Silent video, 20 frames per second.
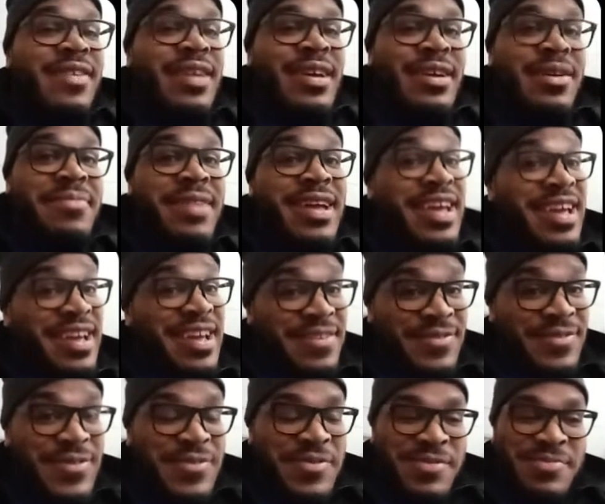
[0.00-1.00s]
him and
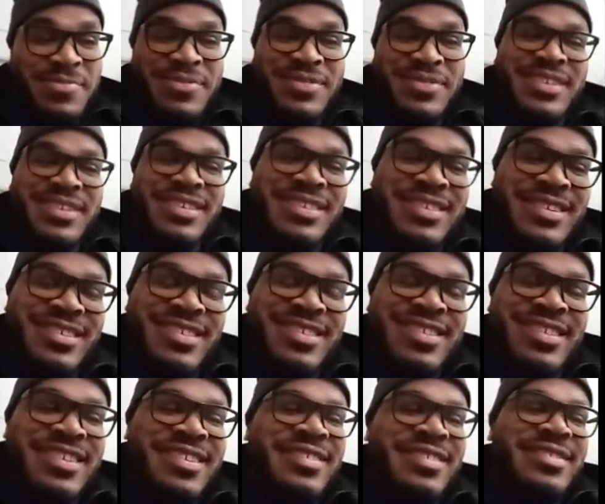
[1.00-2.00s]
Ford bring. so, you
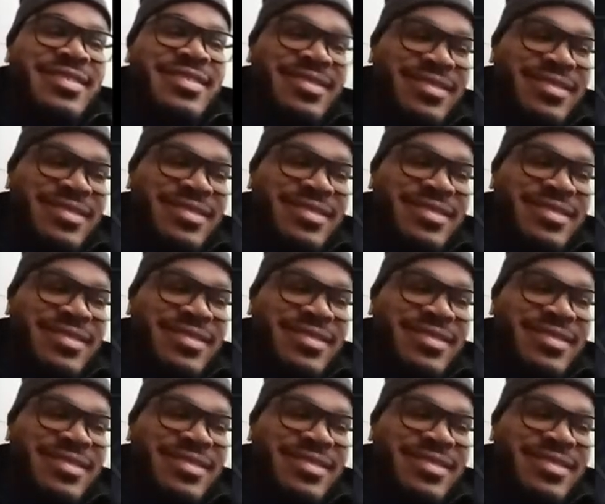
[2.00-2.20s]
know,